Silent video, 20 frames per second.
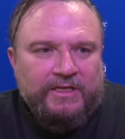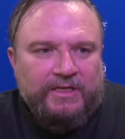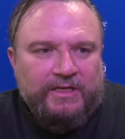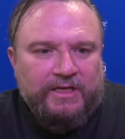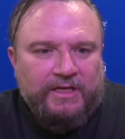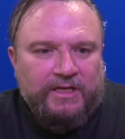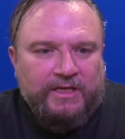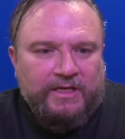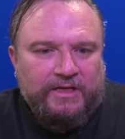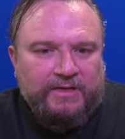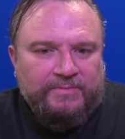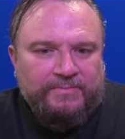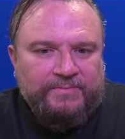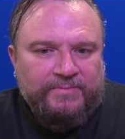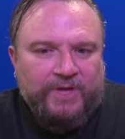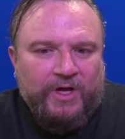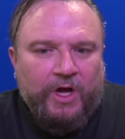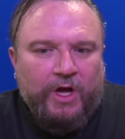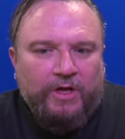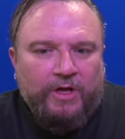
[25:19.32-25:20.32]

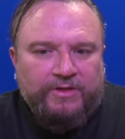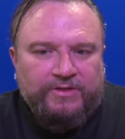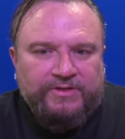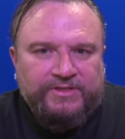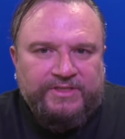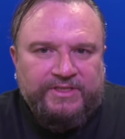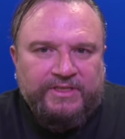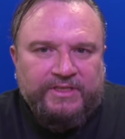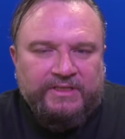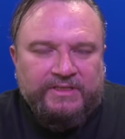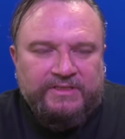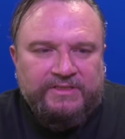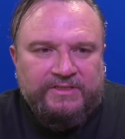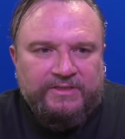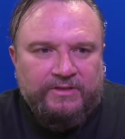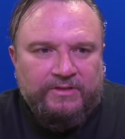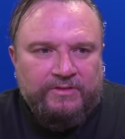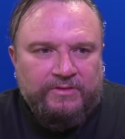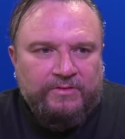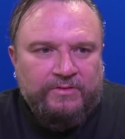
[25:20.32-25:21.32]
all those things.
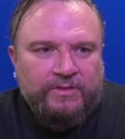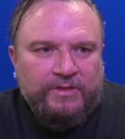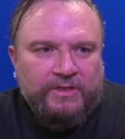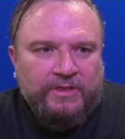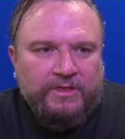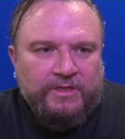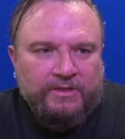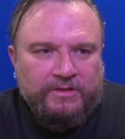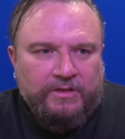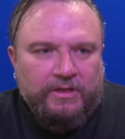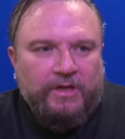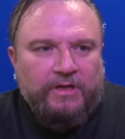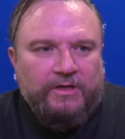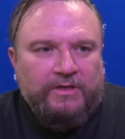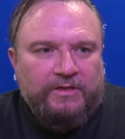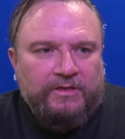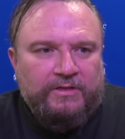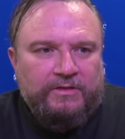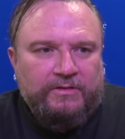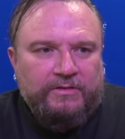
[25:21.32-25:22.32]
So
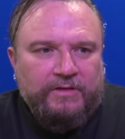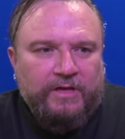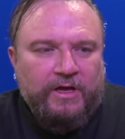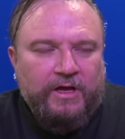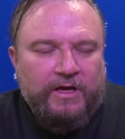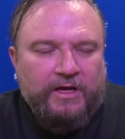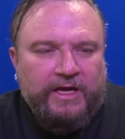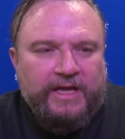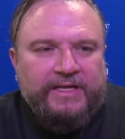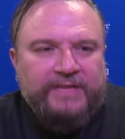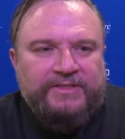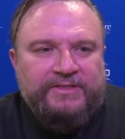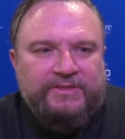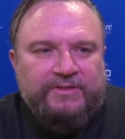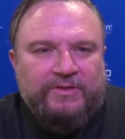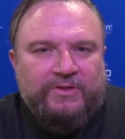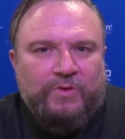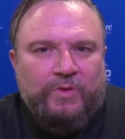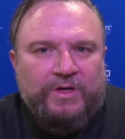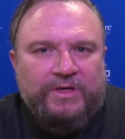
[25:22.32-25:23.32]
long answer to
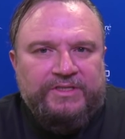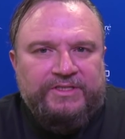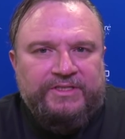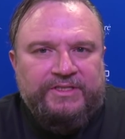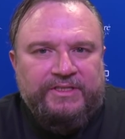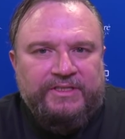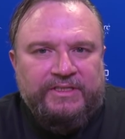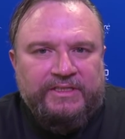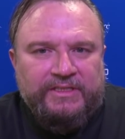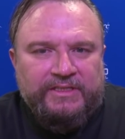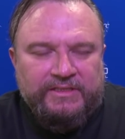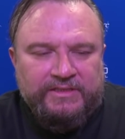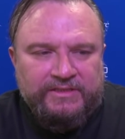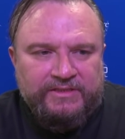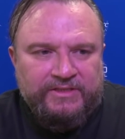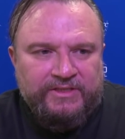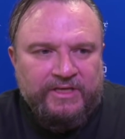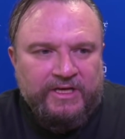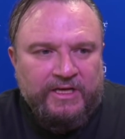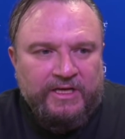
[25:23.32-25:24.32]
your question
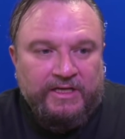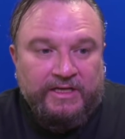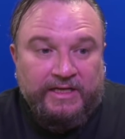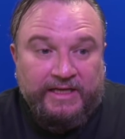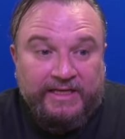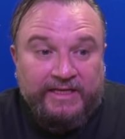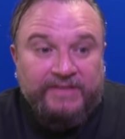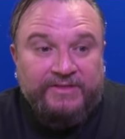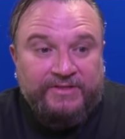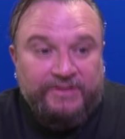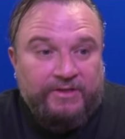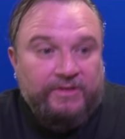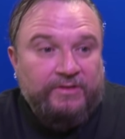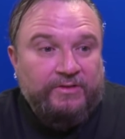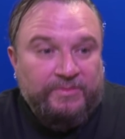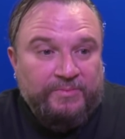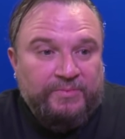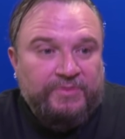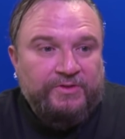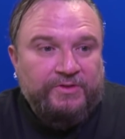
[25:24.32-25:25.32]
is,
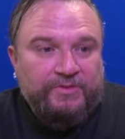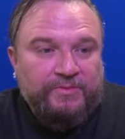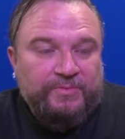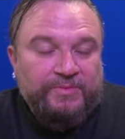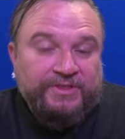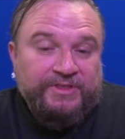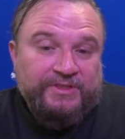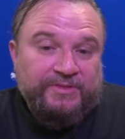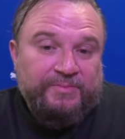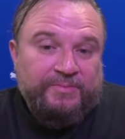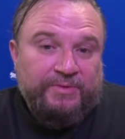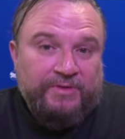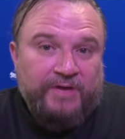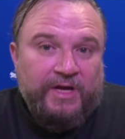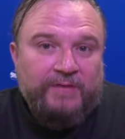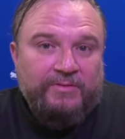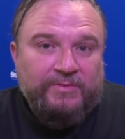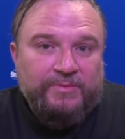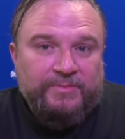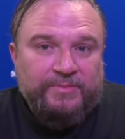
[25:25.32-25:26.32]
internal improvement is
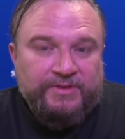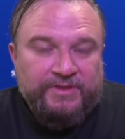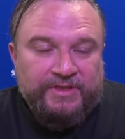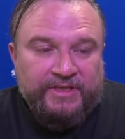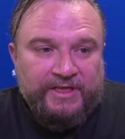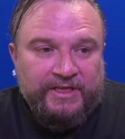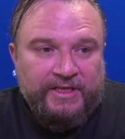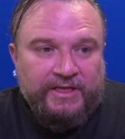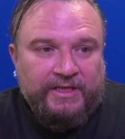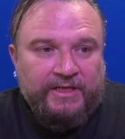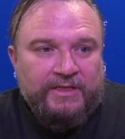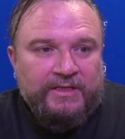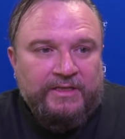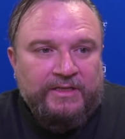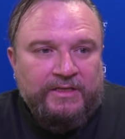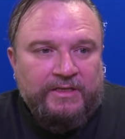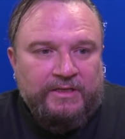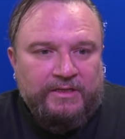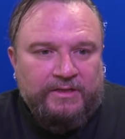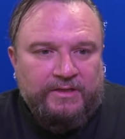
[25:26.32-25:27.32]
probably
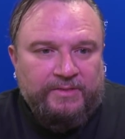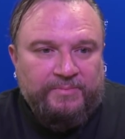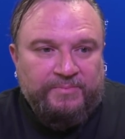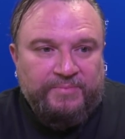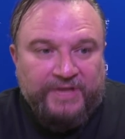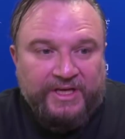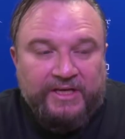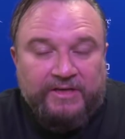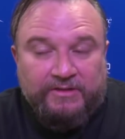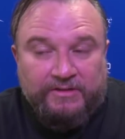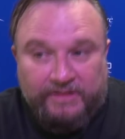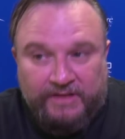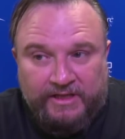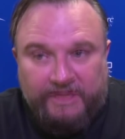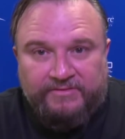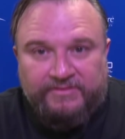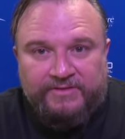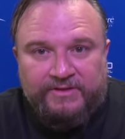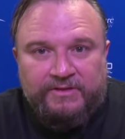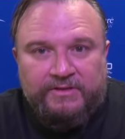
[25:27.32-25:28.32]
the bigger
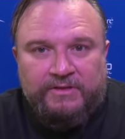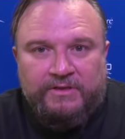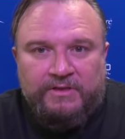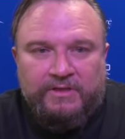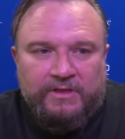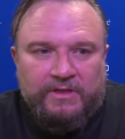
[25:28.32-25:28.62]
lever.